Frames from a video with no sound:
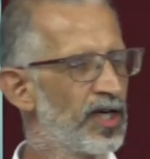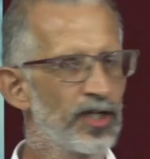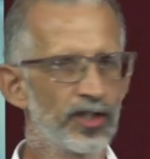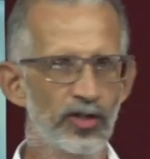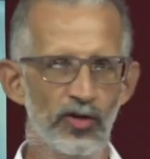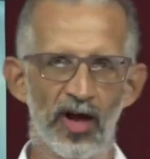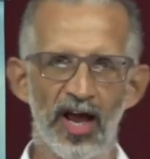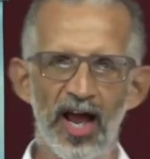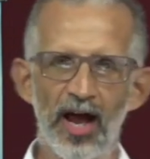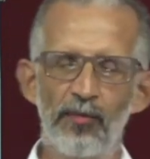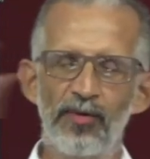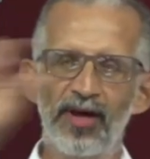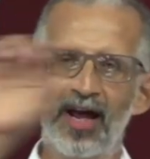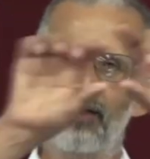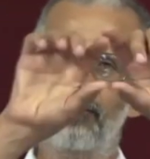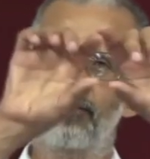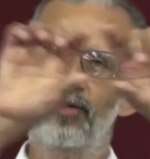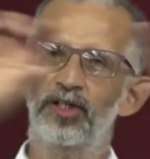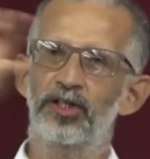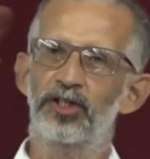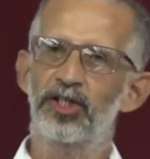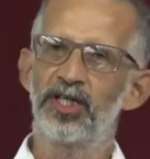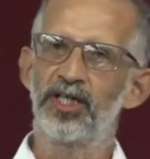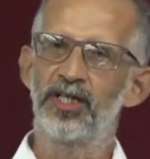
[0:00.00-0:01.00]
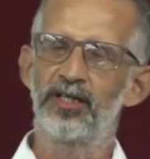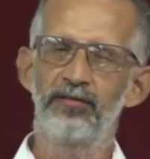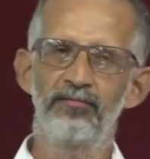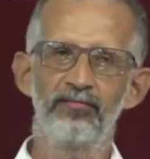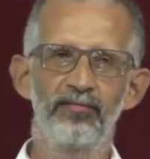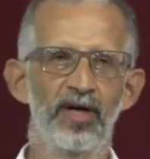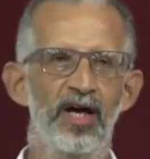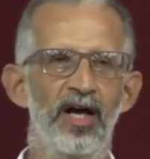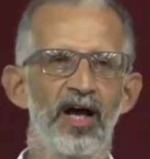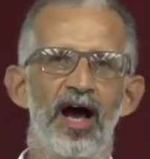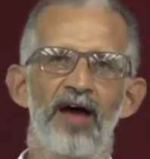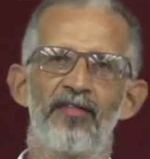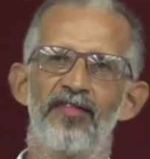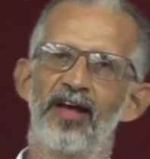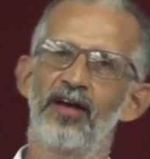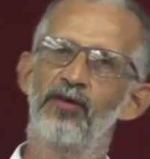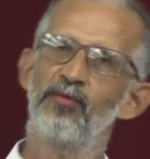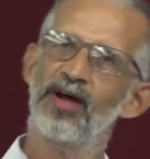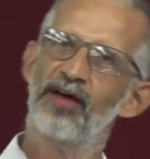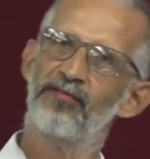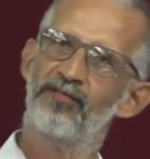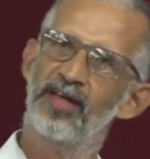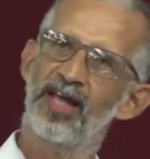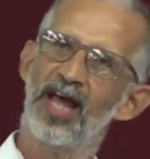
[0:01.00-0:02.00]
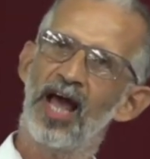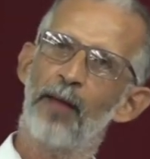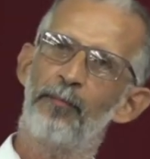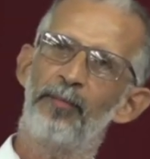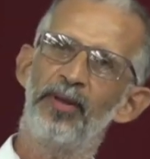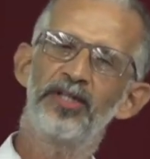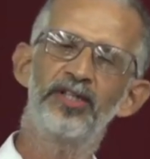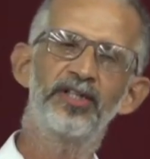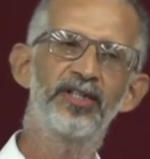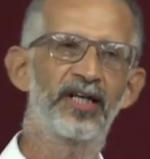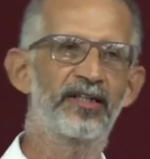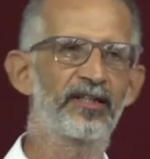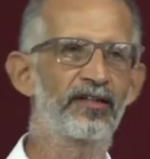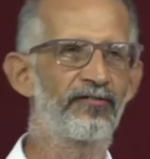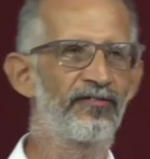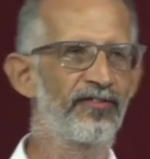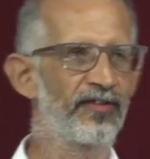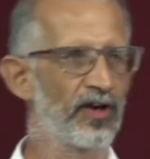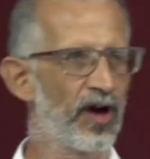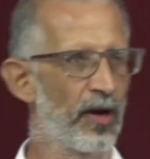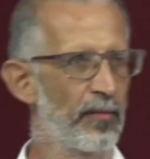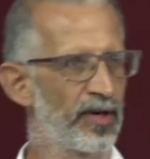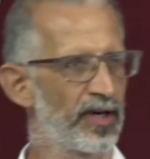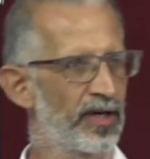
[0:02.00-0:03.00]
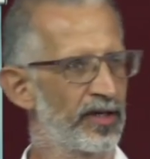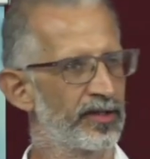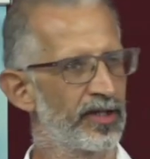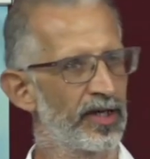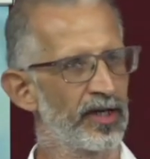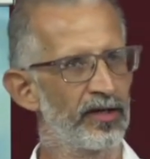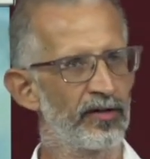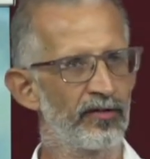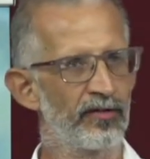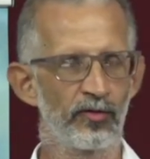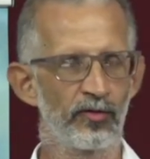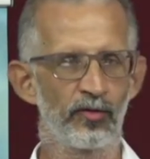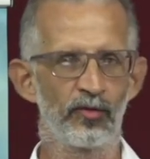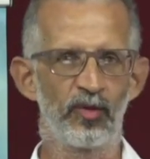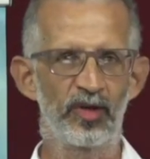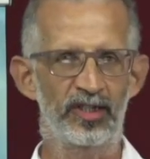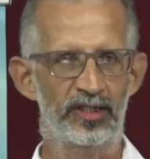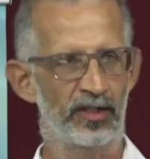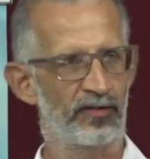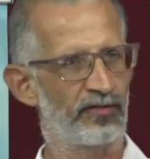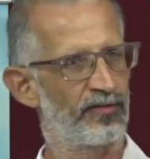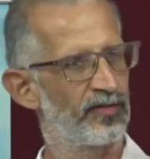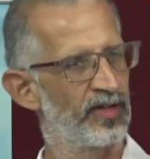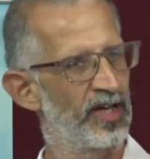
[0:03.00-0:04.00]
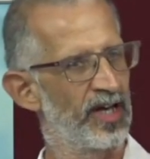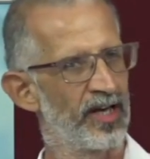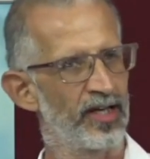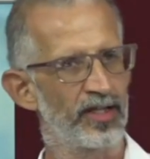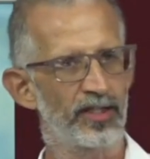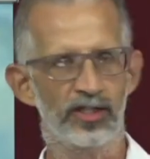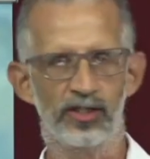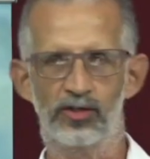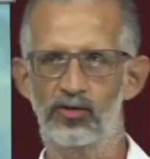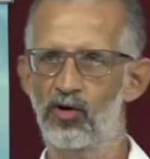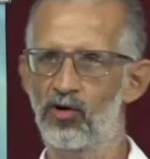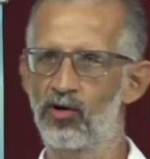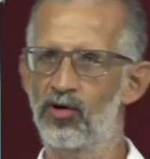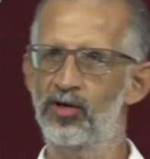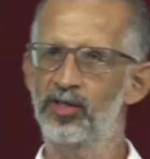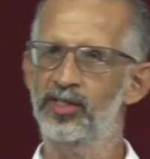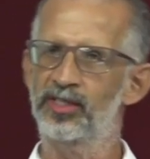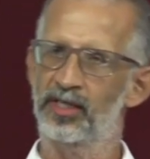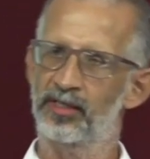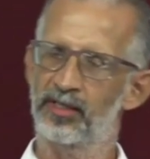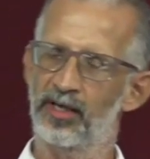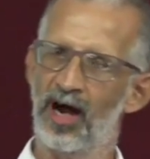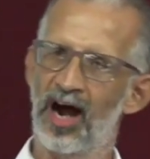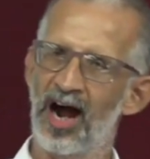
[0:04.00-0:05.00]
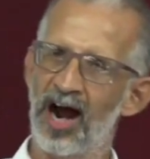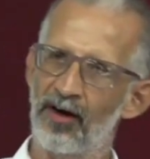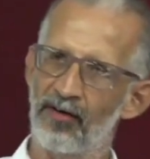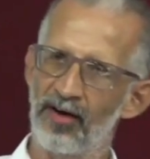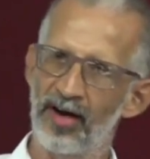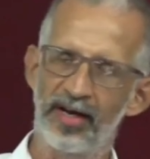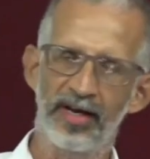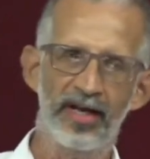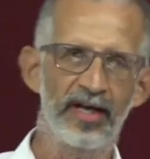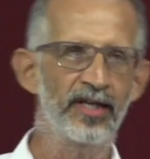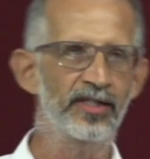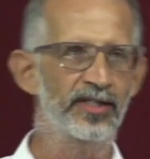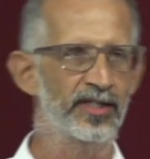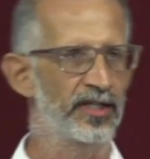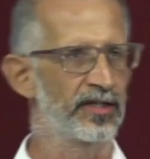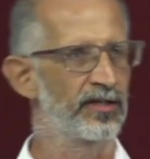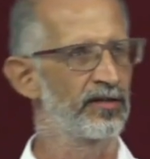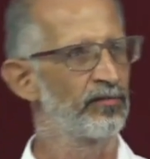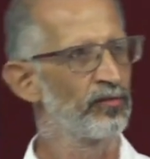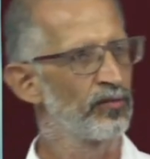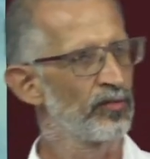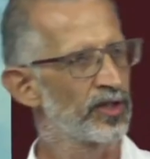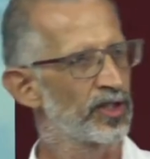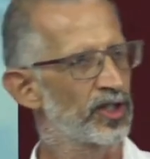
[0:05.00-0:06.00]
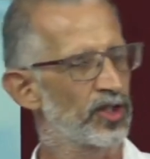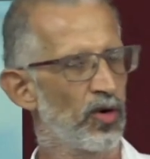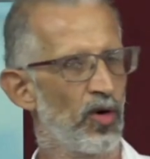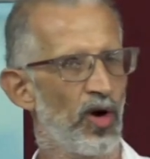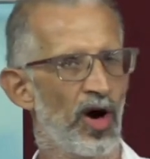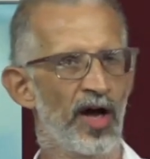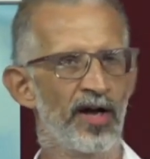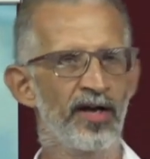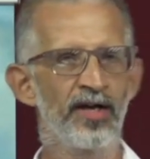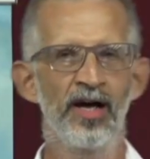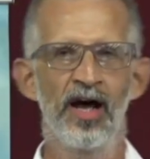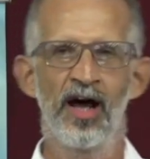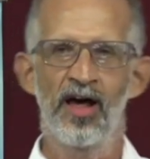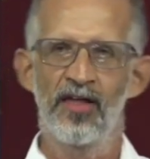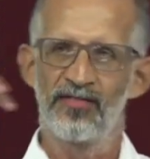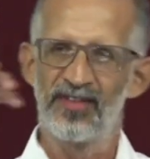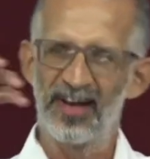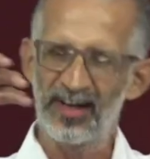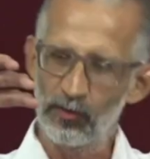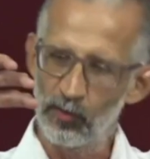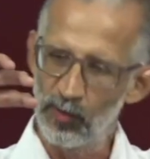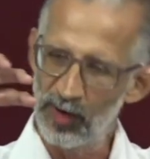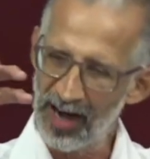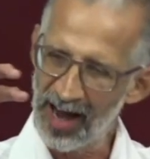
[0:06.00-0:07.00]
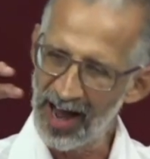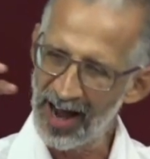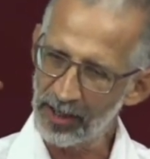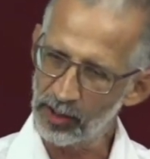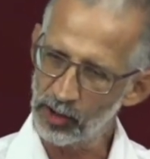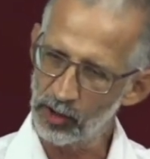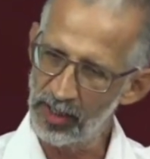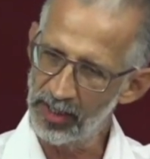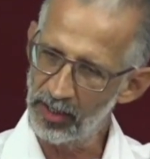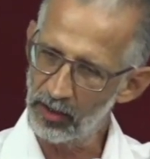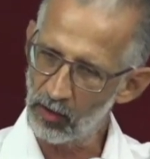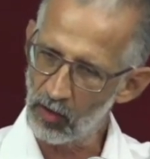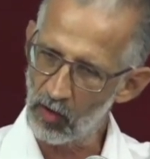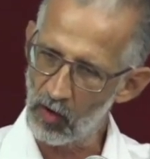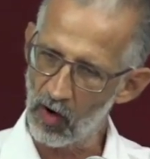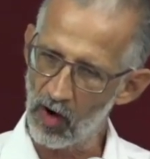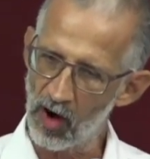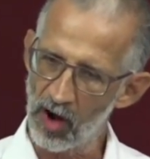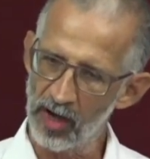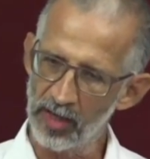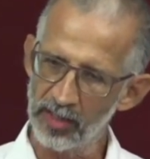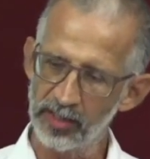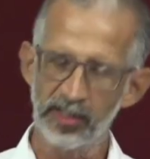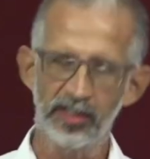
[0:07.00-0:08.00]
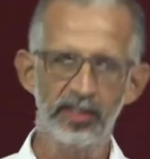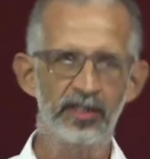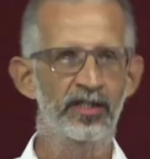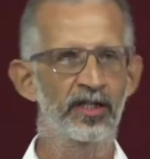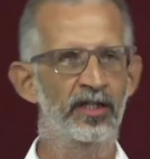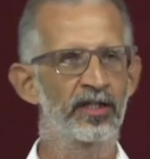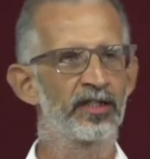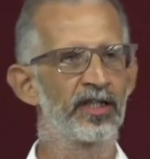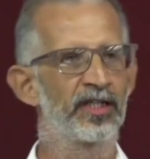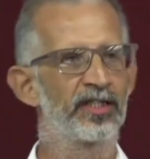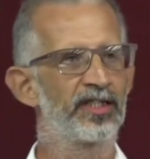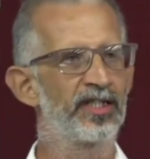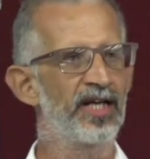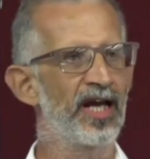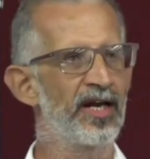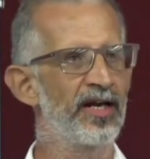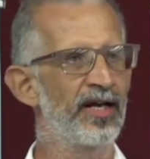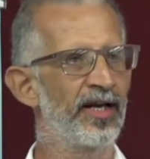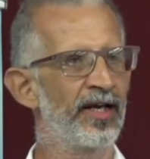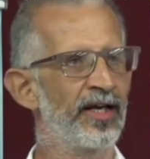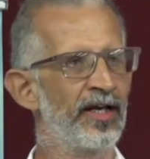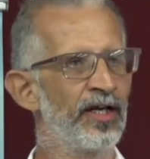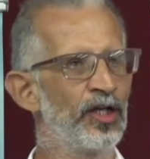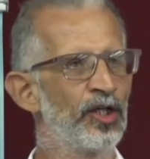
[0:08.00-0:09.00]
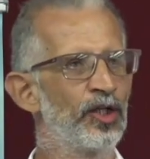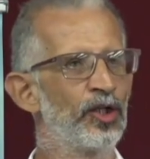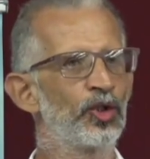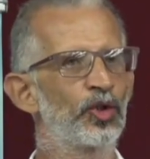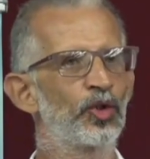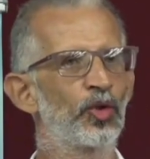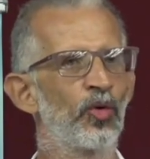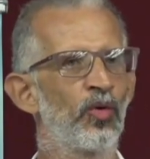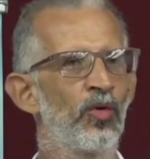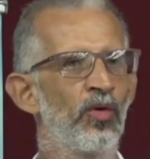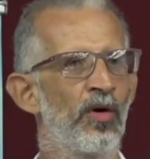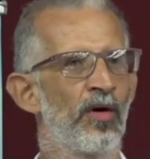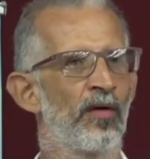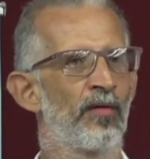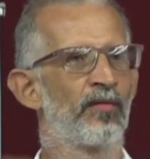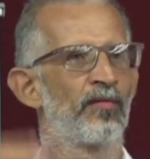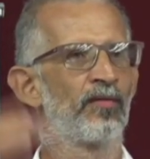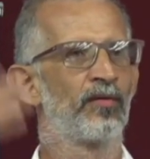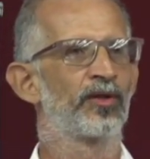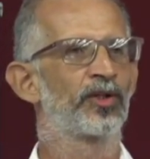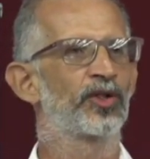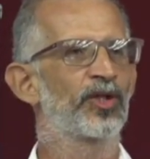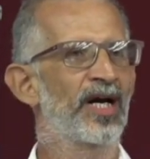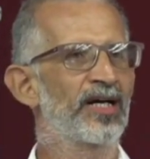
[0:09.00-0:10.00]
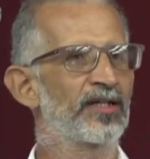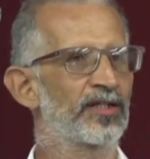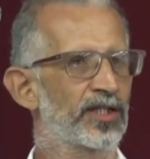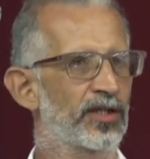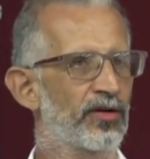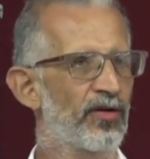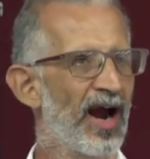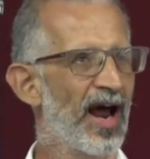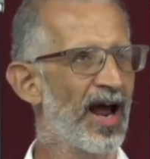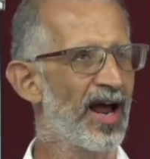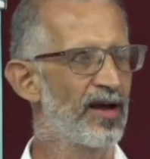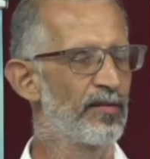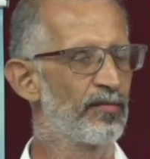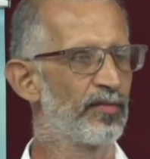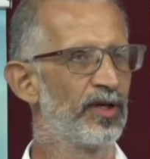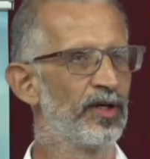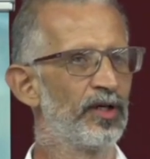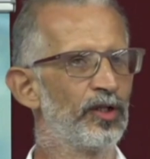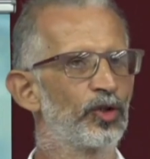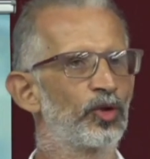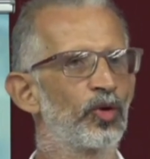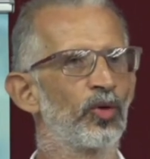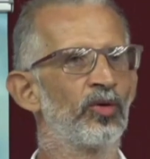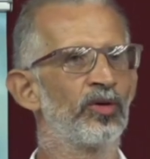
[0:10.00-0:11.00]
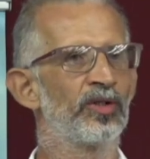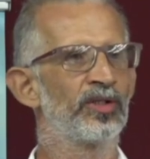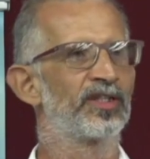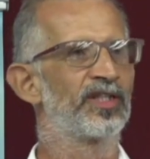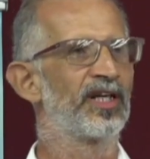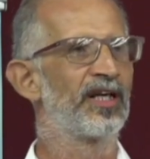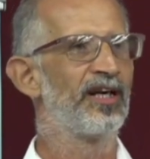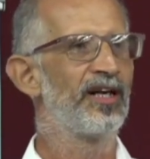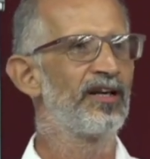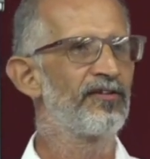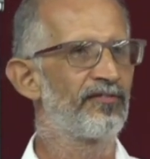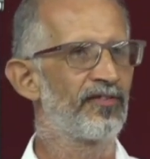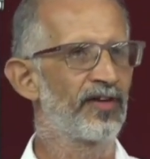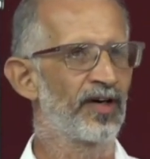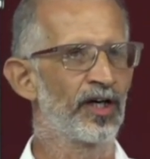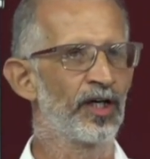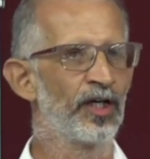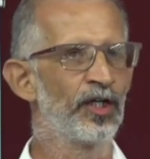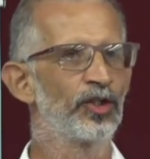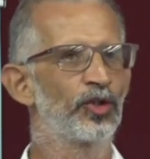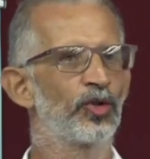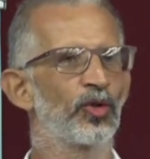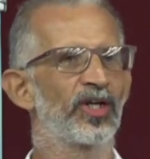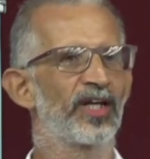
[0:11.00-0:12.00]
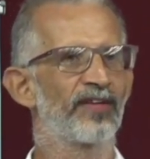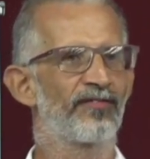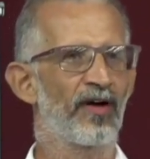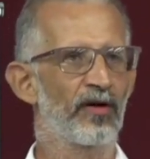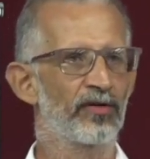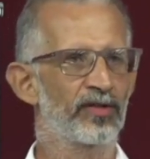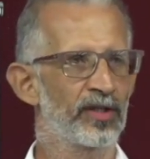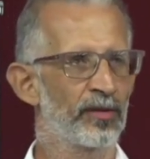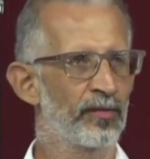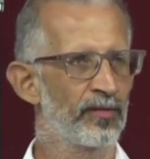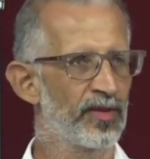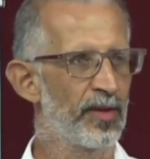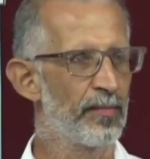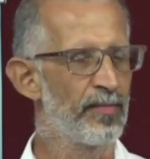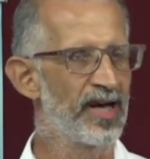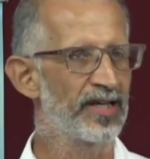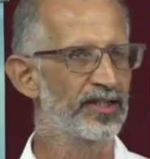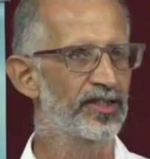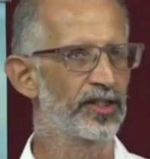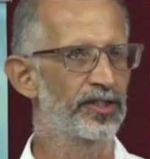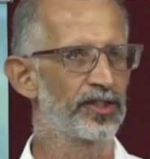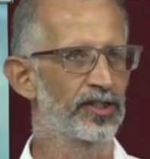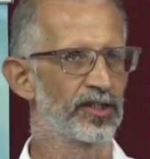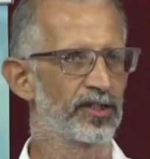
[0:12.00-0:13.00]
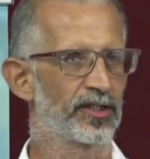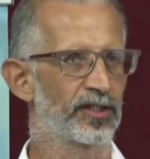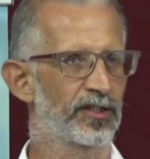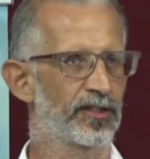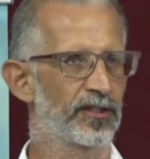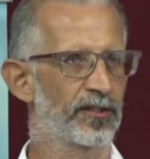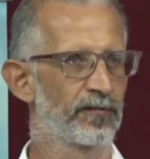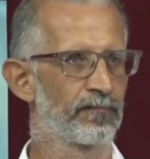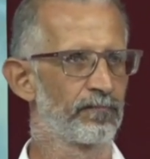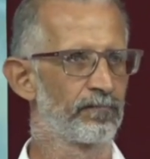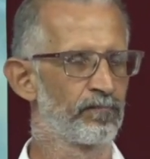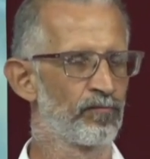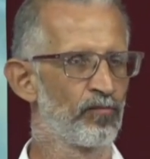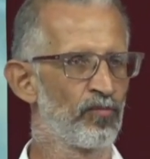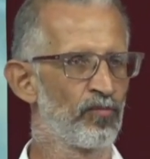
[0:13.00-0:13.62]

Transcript: So here we have the gene, and then we have the epigenetic phenomena, which are the histones and the RNAs and so on, that will actually cause the DNA to transcribe, to deliver, to give out the messages.